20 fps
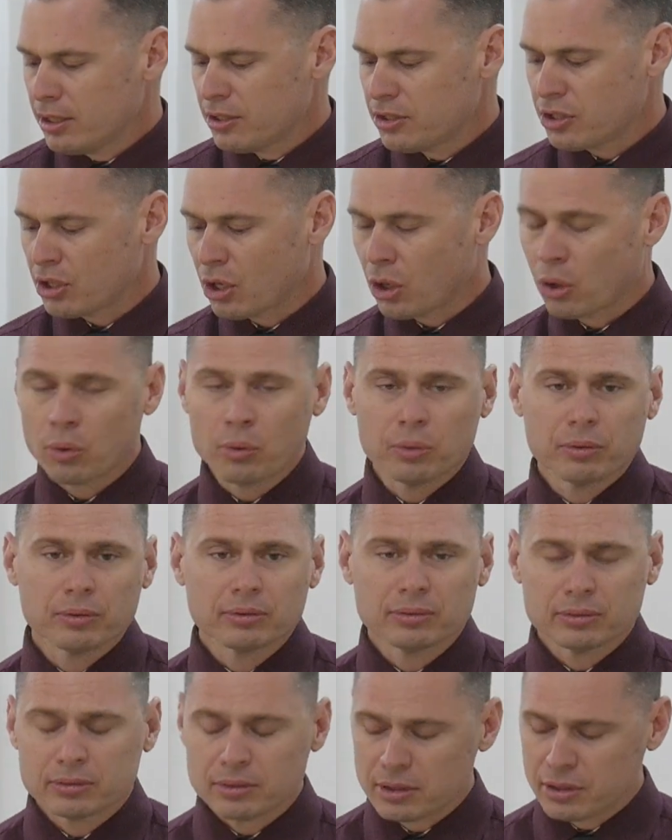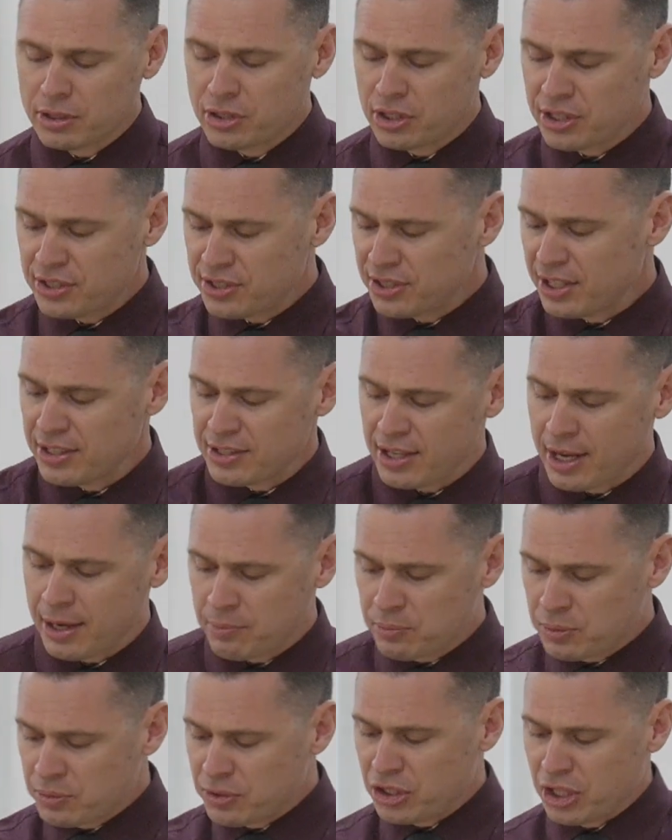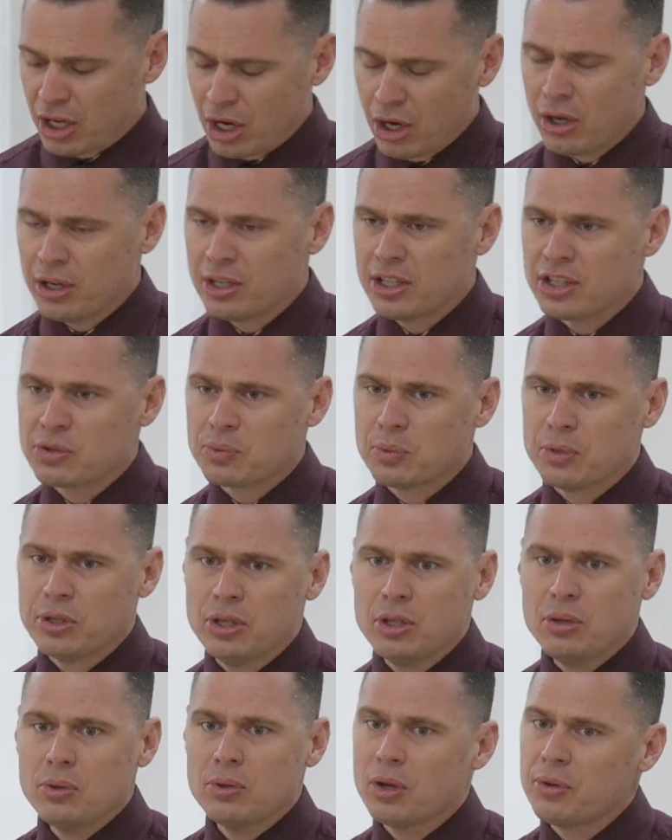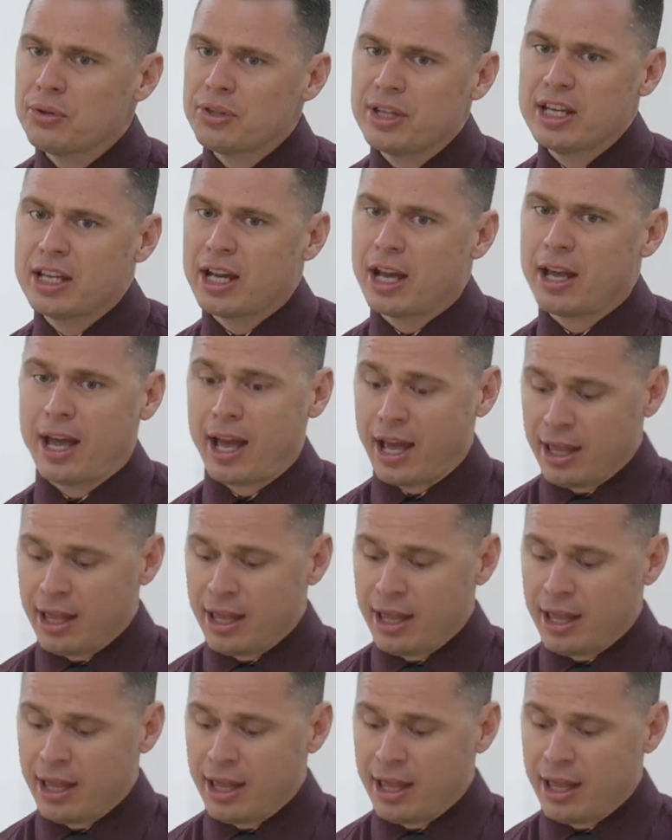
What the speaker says: So just as I'm sharing this with you, don't think